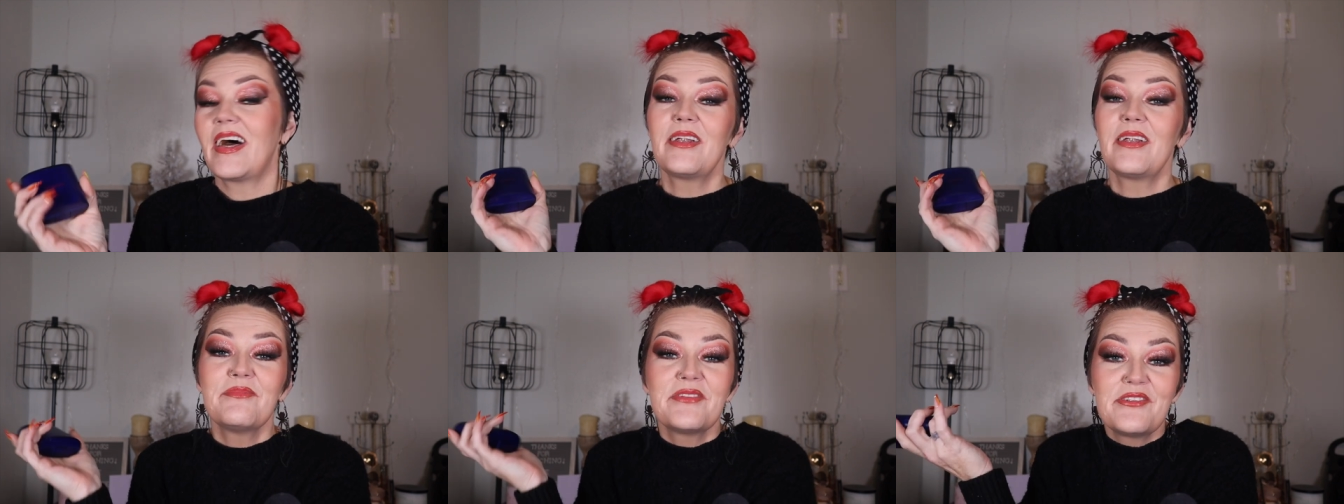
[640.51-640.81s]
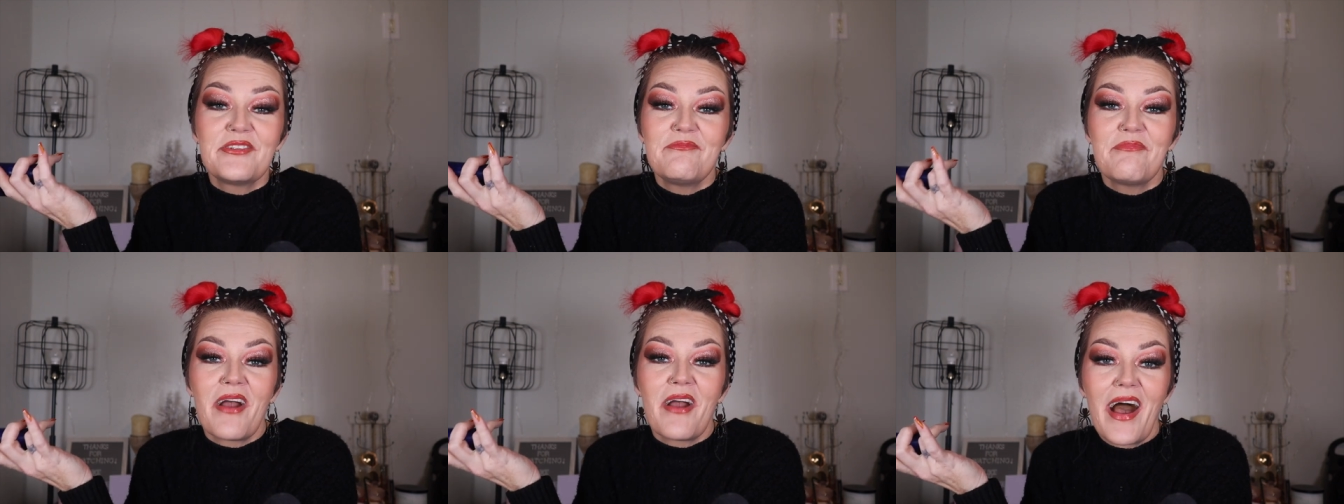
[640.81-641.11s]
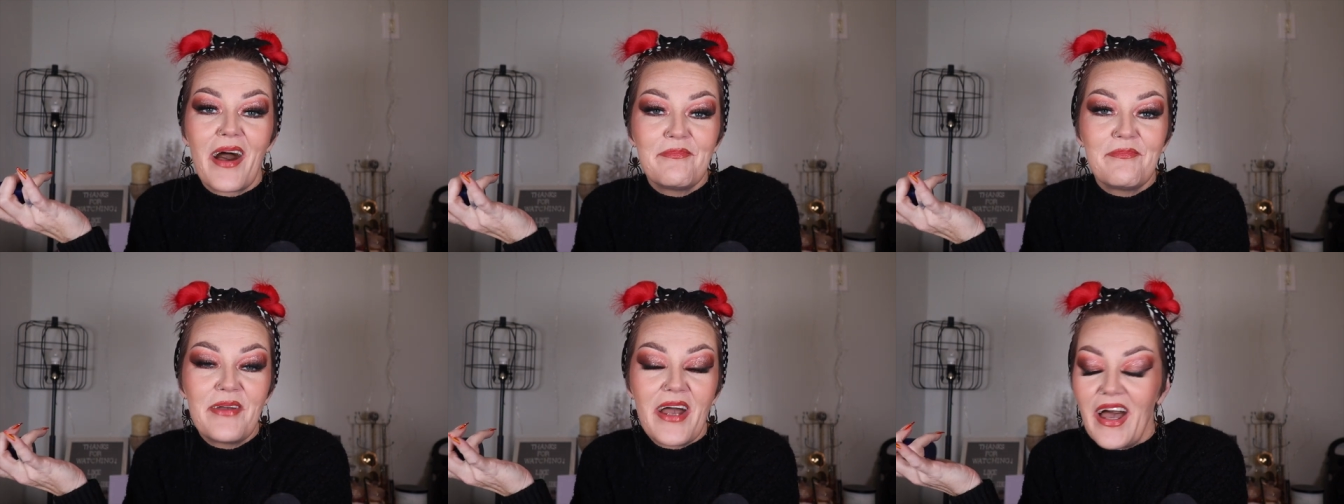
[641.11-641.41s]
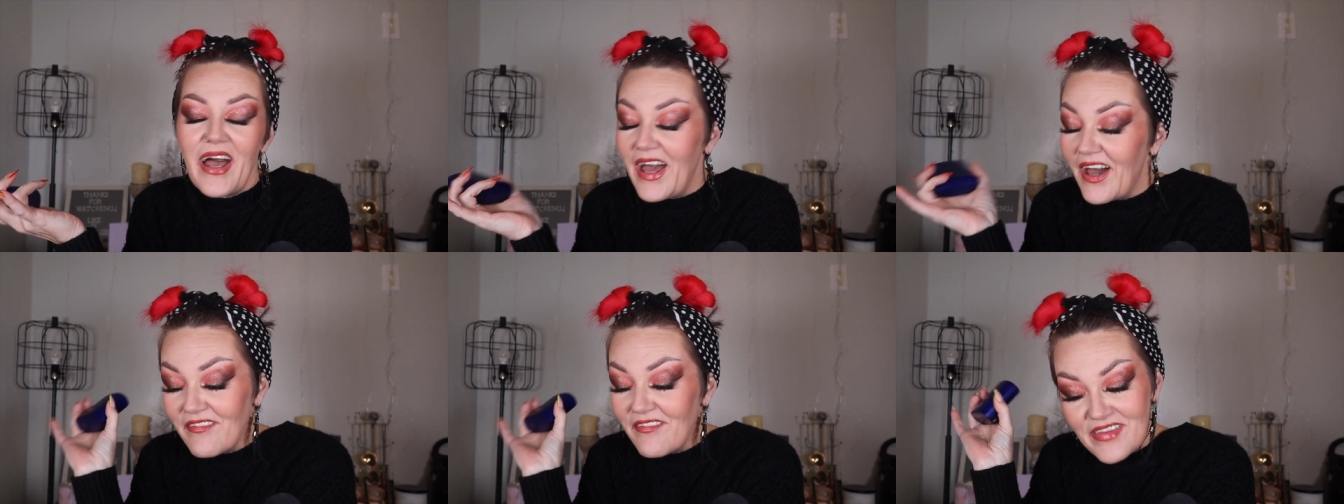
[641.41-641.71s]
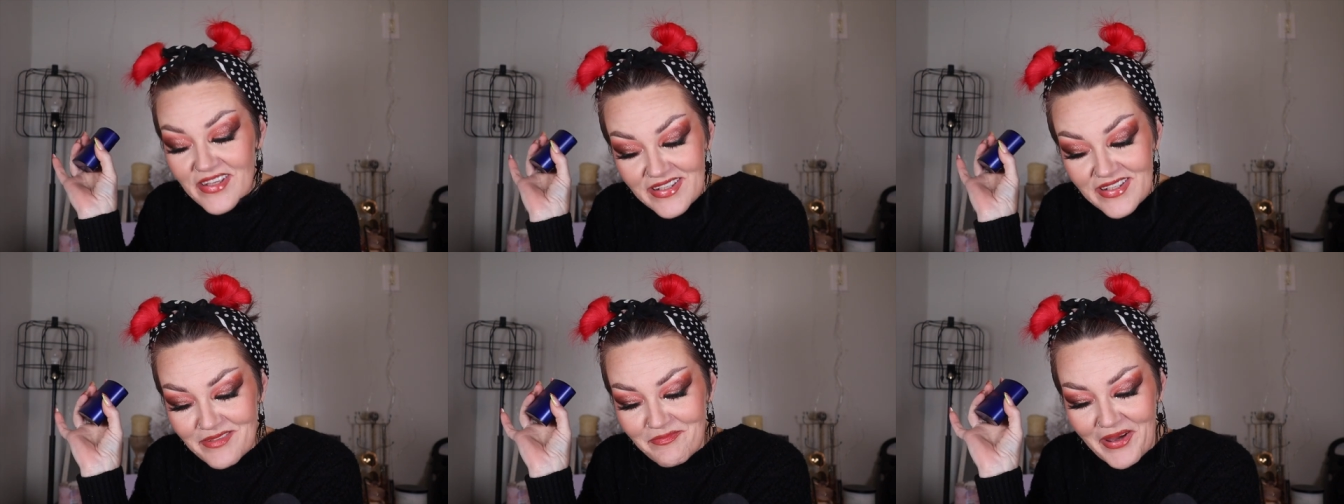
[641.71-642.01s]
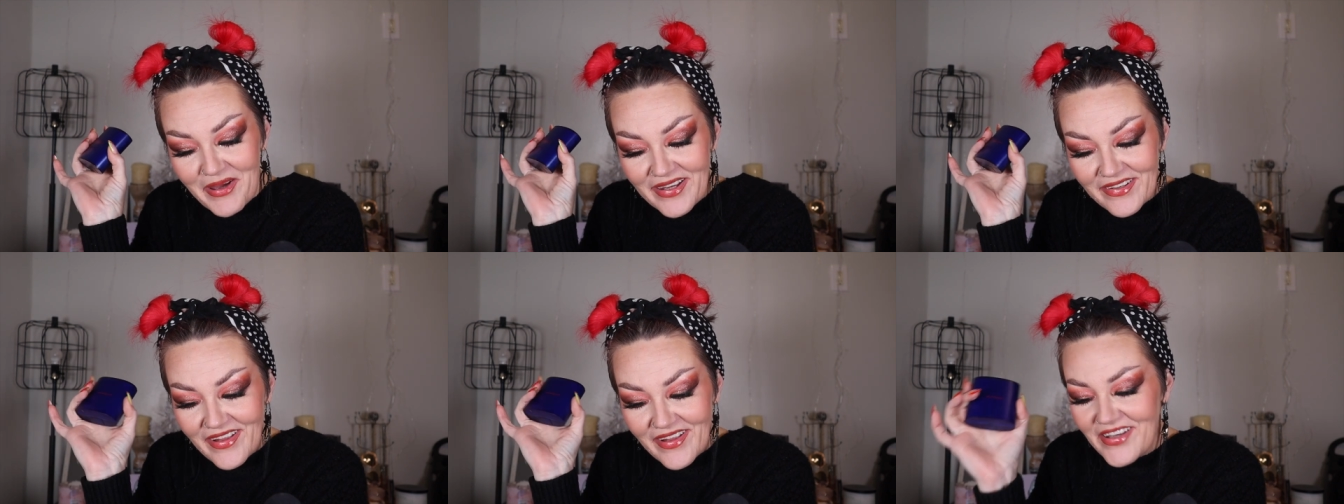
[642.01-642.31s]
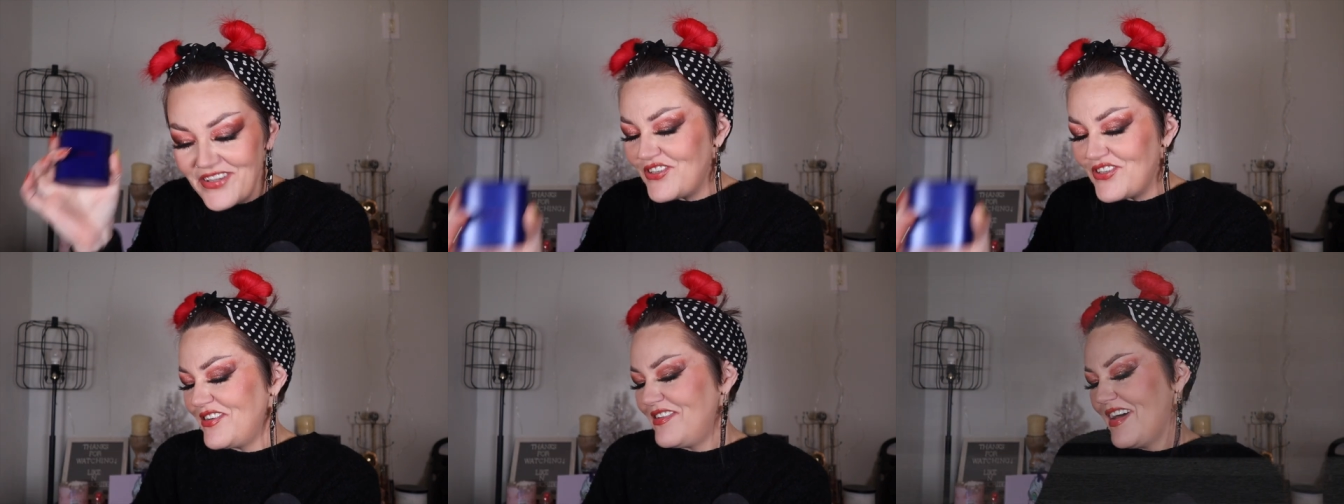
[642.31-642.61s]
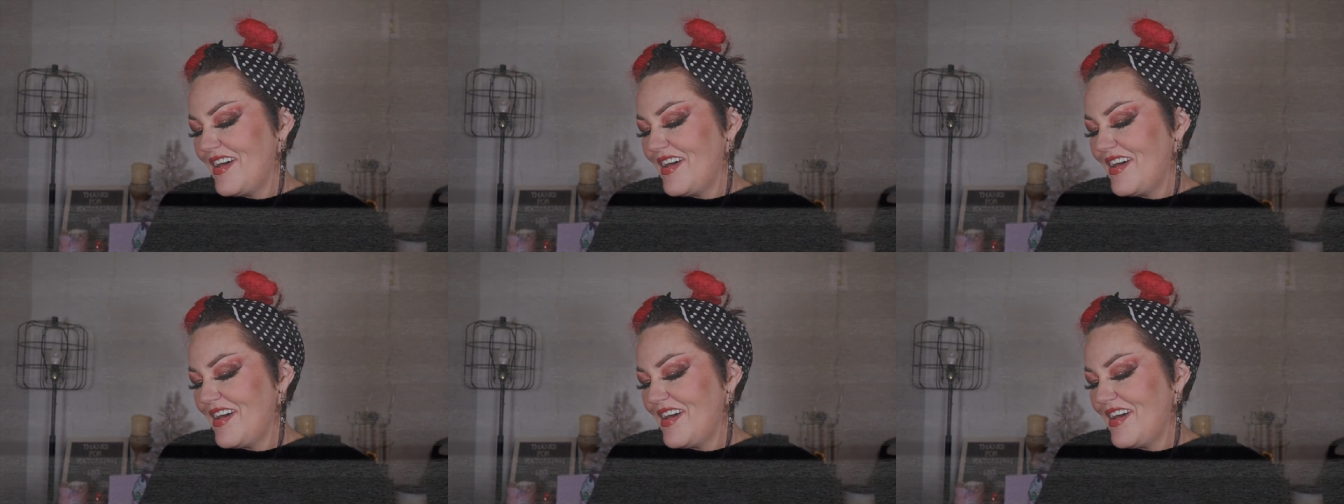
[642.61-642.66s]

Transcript: and I'm super happy I have this in my collection